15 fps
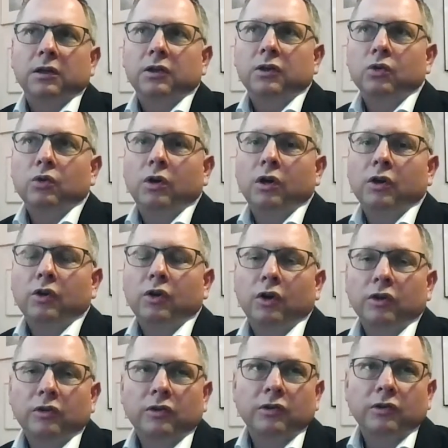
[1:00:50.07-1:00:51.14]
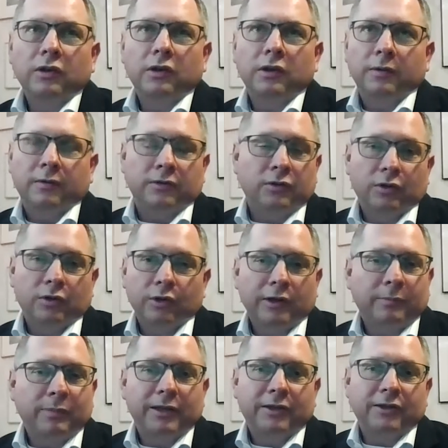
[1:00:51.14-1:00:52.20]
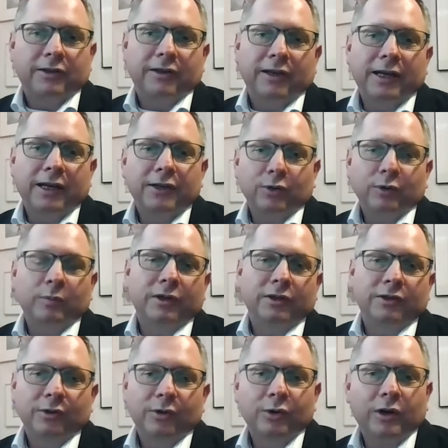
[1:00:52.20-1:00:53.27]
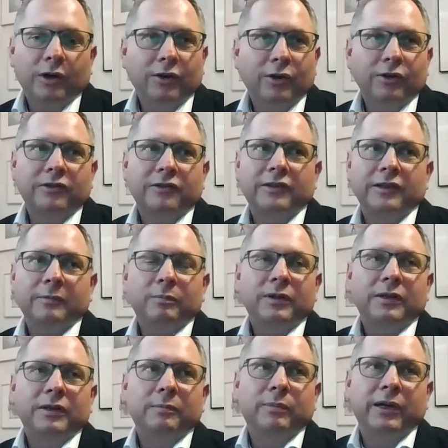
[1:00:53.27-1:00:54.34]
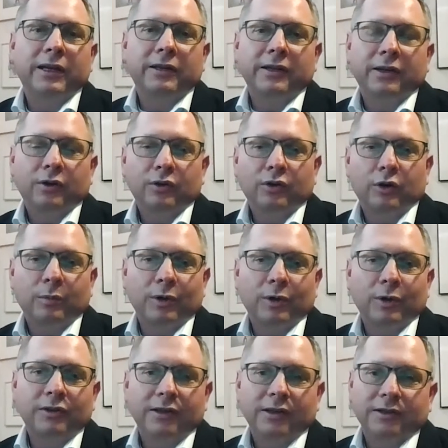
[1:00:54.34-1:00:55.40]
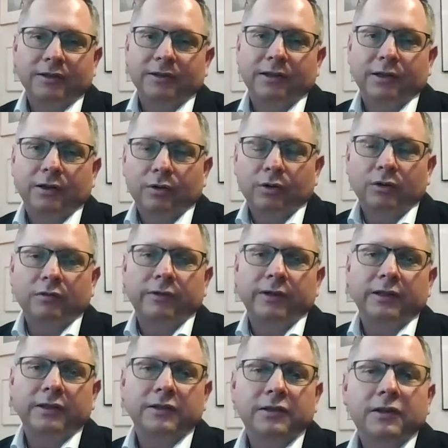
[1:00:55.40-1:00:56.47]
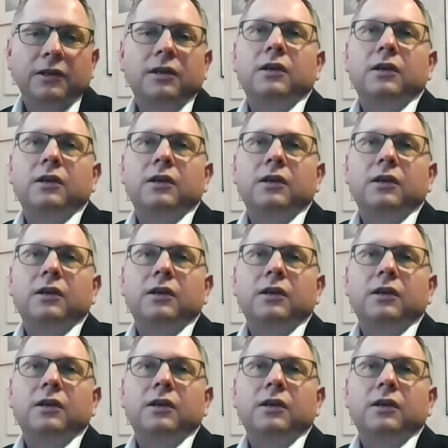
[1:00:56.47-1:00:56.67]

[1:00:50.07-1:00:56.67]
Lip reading: you are not, you know that better than I do, but you are not simply depending on commodities. There are other things.